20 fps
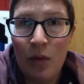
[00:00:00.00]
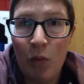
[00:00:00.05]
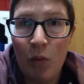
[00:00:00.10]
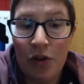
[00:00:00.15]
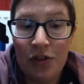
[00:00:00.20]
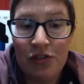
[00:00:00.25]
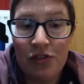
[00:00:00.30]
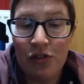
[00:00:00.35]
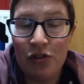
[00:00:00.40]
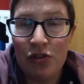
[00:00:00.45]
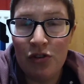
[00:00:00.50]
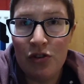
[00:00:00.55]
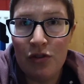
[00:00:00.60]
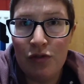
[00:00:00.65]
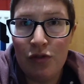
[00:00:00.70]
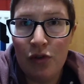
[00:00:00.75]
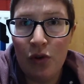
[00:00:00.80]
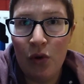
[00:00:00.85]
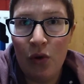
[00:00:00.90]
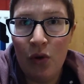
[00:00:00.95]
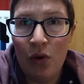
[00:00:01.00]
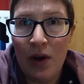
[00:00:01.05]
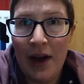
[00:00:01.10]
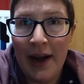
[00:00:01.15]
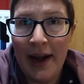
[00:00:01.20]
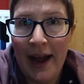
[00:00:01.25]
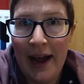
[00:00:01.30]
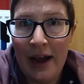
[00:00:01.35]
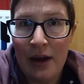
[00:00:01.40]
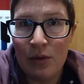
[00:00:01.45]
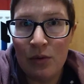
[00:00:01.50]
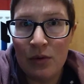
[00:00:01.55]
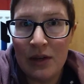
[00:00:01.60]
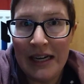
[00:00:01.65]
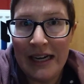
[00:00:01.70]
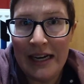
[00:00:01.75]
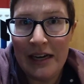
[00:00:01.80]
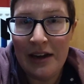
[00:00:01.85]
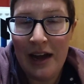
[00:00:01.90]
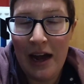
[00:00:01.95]
what's under the floor and how
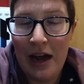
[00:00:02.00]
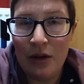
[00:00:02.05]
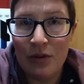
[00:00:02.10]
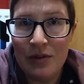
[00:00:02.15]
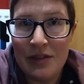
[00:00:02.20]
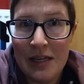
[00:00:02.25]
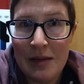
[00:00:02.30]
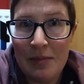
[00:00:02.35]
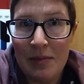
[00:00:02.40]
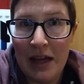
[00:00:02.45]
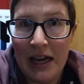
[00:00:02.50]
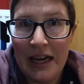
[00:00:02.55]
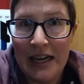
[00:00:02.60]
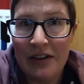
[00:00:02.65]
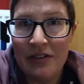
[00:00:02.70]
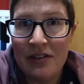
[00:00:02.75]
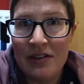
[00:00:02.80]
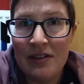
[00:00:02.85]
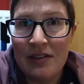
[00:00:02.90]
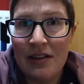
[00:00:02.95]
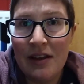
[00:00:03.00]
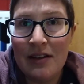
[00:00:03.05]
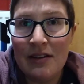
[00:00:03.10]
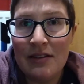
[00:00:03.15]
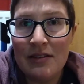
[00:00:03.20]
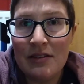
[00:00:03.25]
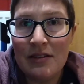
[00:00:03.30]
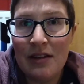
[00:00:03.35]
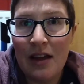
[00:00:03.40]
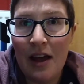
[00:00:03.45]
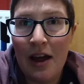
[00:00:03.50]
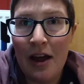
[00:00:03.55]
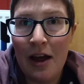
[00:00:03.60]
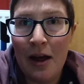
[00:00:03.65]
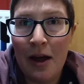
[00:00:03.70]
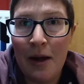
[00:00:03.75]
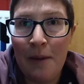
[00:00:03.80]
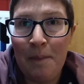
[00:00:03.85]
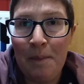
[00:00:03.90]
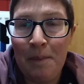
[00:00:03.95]
clear, how deep the clearance is
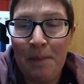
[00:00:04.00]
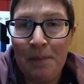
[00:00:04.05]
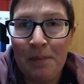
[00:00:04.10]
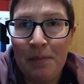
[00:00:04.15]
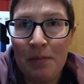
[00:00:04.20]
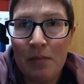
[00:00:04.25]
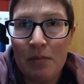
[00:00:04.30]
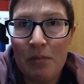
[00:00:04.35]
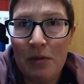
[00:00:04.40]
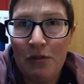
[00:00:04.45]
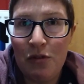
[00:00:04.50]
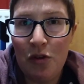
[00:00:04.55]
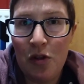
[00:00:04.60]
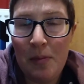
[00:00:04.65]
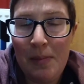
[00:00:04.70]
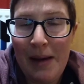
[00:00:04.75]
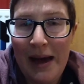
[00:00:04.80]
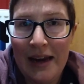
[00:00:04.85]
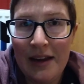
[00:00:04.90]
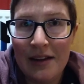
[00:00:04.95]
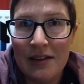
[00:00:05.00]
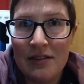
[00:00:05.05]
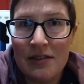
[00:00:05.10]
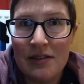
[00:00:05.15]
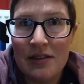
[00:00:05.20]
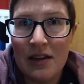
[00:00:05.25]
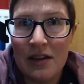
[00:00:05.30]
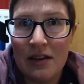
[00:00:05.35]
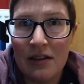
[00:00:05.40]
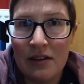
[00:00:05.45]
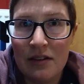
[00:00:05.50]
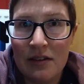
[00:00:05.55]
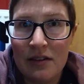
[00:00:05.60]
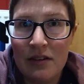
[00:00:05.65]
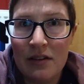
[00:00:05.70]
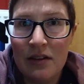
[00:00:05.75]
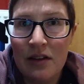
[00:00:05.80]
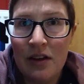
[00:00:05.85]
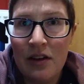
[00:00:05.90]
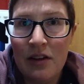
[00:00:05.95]
before the ballast
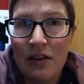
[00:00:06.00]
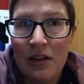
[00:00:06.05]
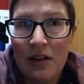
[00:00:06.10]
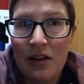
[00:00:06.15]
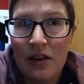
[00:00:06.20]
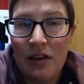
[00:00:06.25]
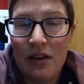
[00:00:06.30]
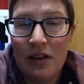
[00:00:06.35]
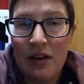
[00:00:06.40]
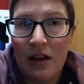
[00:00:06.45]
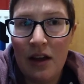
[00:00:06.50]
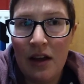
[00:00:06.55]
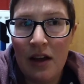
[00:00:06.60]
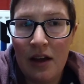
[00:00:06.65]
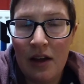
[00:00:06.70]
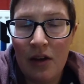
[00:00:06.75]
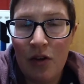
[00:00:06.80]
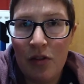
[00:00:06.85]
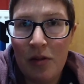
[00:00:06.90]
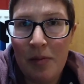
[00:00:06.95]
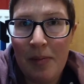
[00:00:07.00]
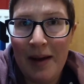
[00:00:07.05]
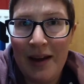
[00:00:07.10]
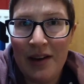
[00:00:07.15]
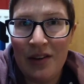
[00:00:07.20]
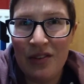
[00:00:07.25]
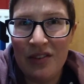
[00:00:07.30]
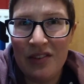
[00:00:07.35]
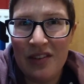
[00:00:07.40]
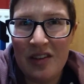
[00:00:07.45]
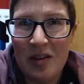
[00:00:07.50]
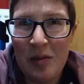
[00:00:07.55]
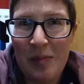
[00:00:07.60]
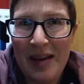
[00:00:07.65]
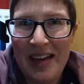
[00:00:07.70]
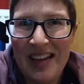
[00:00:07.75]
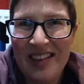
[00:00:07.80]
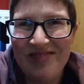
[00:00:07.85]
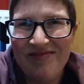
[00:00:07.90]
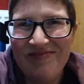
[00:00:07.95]
and other panels is a
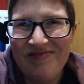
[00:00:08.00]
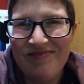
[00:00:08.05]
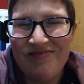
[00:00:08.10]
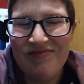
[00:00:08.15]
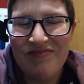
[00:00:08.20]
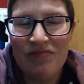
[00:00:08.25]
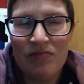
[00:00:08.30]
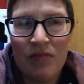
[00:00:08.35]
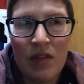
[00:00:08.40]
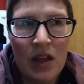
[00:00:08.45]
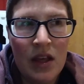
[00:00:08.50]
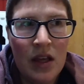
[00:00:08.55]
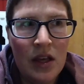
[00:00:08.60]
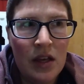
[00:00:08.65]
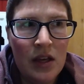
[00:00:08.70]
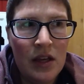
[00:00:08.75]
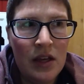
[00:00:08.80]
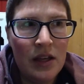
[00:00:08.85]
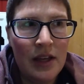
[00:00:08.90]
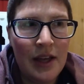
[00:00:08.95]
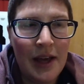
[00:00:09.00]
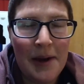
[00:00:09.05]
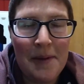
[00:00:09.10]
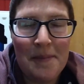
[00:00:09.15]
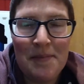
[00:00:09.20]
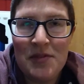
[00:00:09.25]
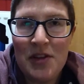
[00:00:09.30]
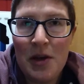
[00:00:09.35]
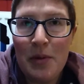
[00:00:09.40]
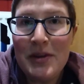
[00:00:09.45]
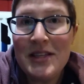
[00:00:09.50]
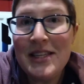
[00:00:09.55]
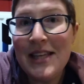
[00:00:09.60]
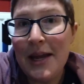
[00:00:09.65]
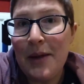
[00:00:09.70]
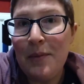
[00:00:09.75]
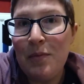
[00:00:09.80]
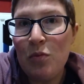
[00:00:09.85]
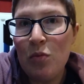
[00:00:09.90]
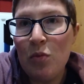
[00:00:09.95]
bit. Yeah, so we'll
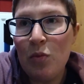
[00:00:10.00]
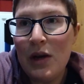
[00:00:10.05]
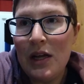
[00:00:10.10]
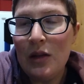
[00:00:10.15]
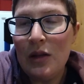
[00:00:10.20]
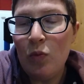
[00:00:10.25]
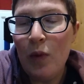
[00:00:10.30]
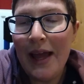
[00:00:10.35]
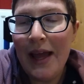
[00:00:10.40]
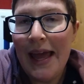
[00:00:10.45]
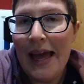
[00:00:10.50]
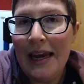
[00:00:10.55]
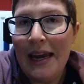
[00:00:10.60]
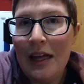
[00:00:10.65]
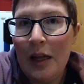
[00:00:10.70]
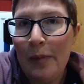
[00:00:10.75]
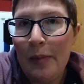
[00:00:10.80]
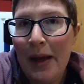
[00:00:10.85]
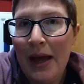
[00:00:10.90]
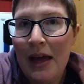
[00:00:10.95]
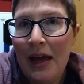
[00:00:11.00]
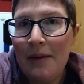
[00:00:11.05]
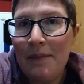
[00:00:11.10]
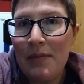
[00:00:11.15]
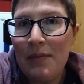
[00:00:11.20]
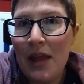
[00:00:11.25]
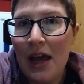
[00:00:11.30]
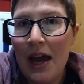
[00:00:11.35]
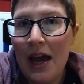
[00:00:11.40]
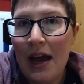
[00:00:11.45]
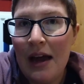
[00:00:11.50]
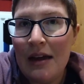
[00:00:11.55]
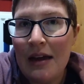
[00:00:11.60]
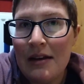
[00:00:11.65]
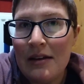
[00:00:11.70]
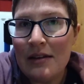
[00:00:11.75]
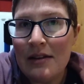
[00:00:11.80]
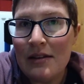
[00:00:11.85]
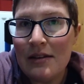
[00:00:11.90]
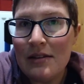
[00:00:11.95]
see. We'll wing it a little bit
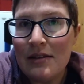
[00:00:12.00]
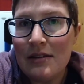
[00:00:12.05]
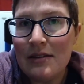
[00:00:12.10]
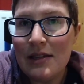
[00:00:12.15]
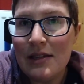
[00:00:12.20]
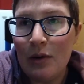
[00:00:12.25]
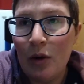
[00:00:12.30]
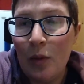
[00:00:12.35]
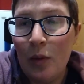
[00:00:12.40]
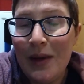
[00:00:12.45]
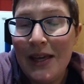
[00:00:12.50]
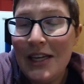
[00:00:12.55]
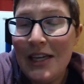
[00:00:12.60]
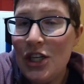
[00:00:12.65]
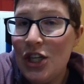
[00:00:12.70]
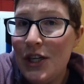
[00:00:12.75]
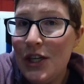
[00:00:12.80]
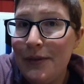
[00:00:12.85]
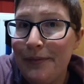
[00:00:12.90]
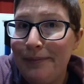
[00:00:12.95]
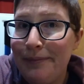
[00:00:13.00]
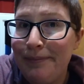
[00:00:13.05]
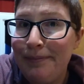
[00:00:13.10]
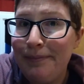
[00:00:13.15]
and see what we can do.